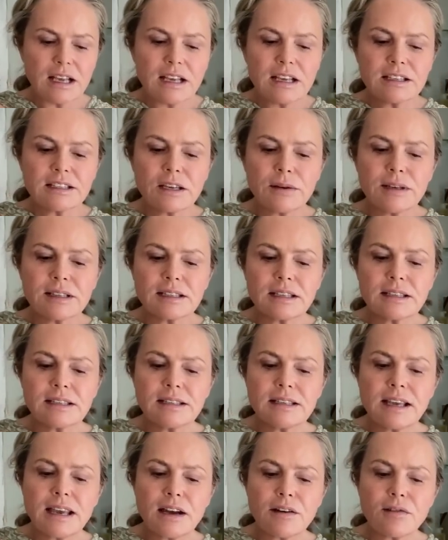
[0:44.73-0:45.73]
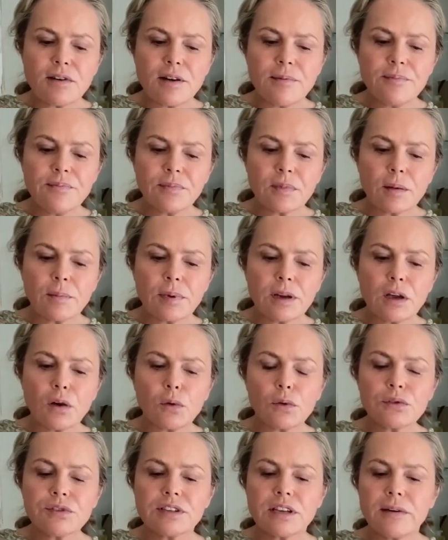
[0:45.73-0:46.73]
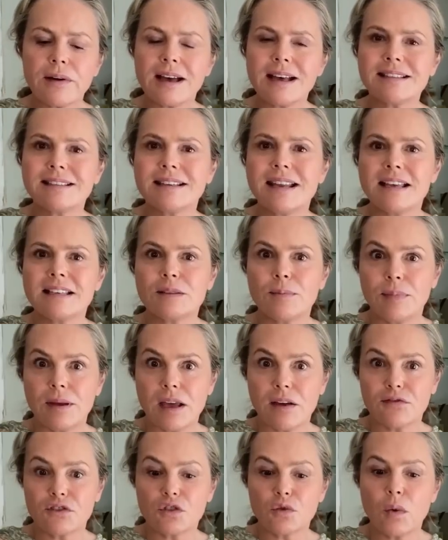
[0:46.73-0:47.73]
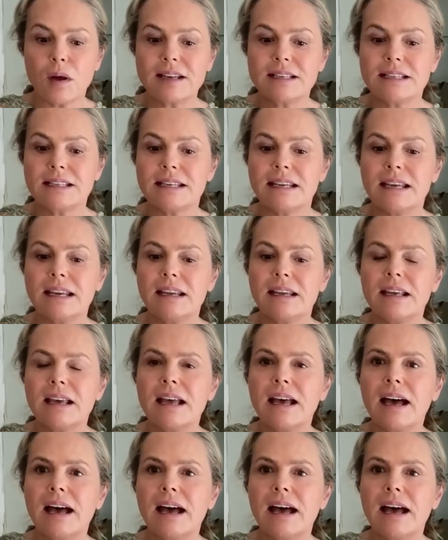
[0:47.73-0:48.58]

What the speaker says: So it's a serum, but it also has an SPF 20